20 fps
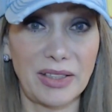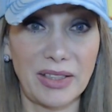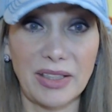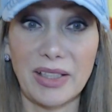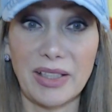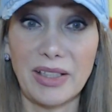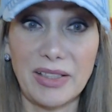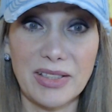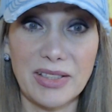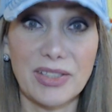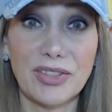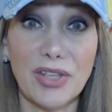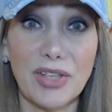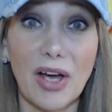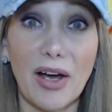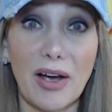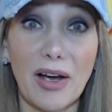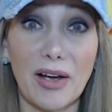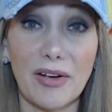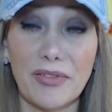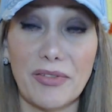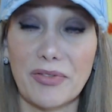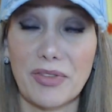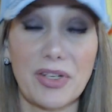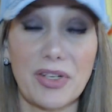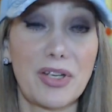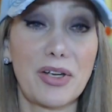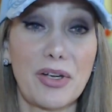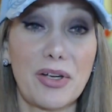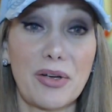it's tough,
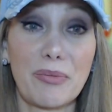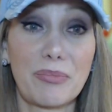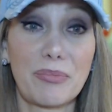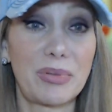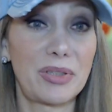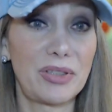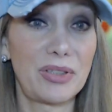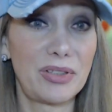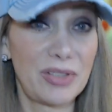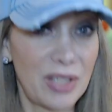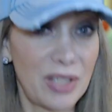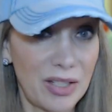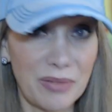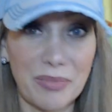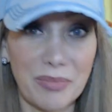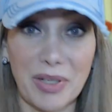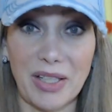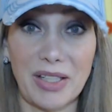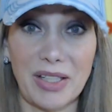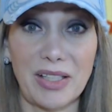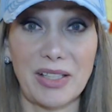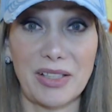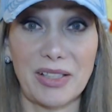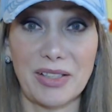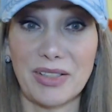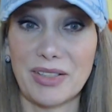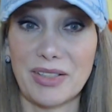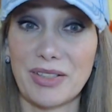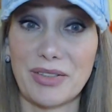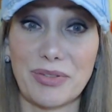but none of my
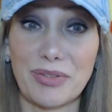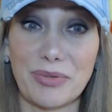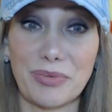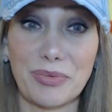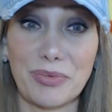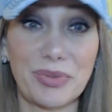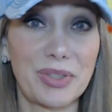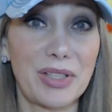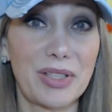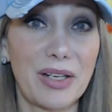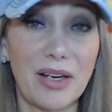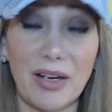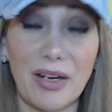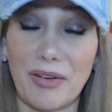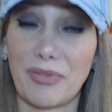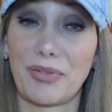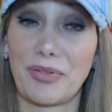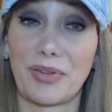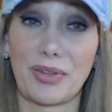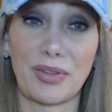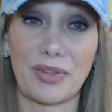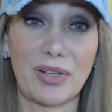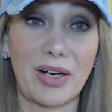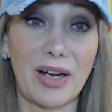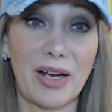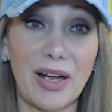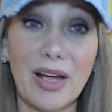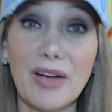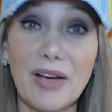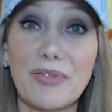kids would ever
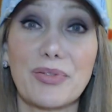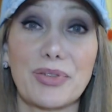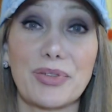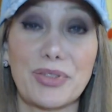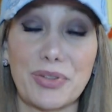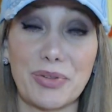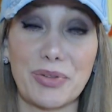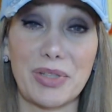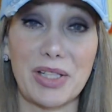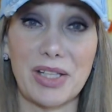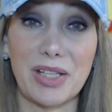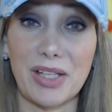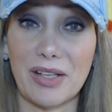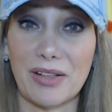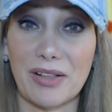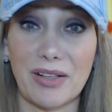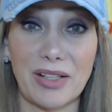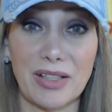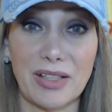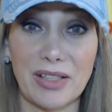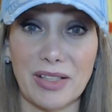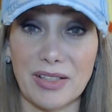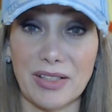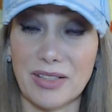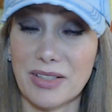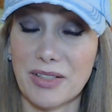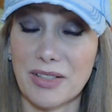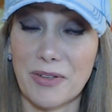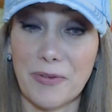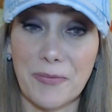do anything like
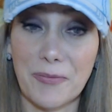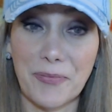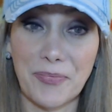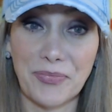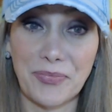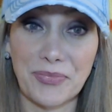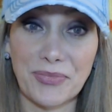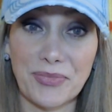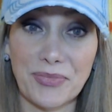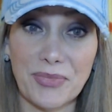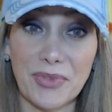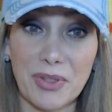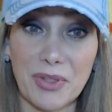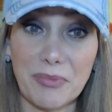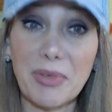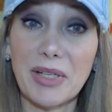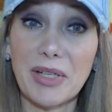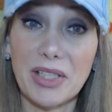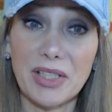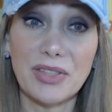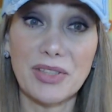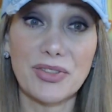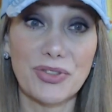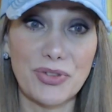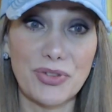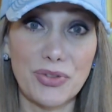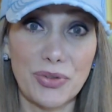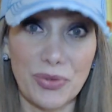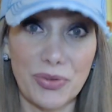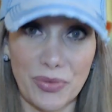this. My kids
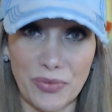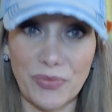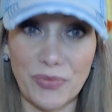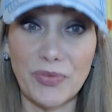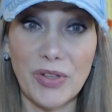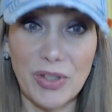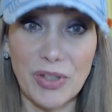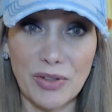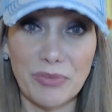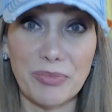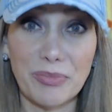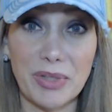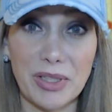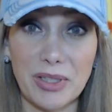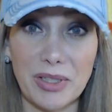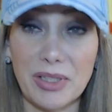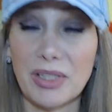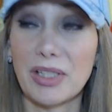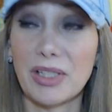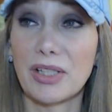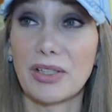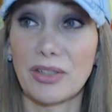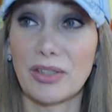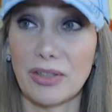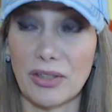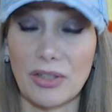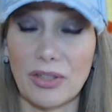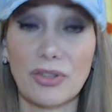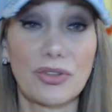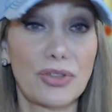do fear me
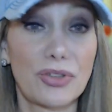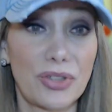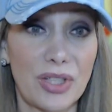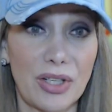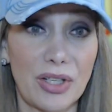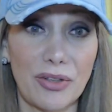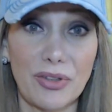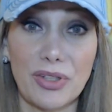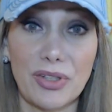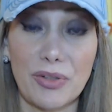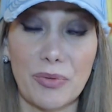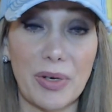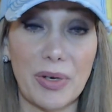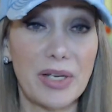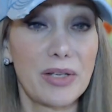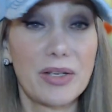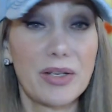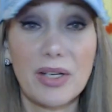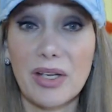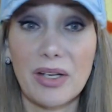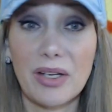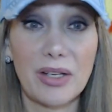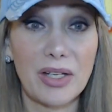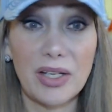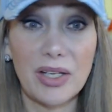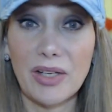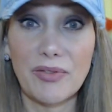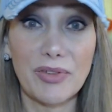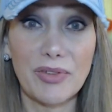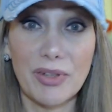in a good, healthy way,
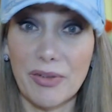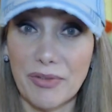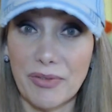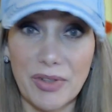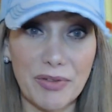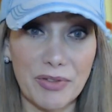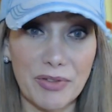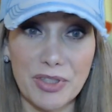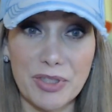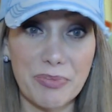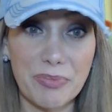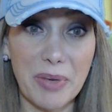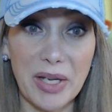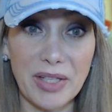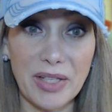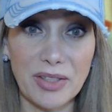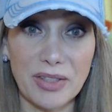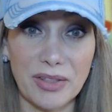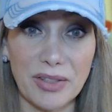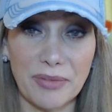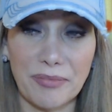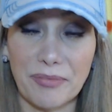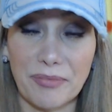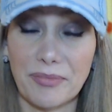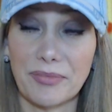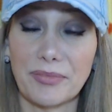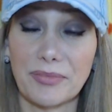even though I've never spanked them.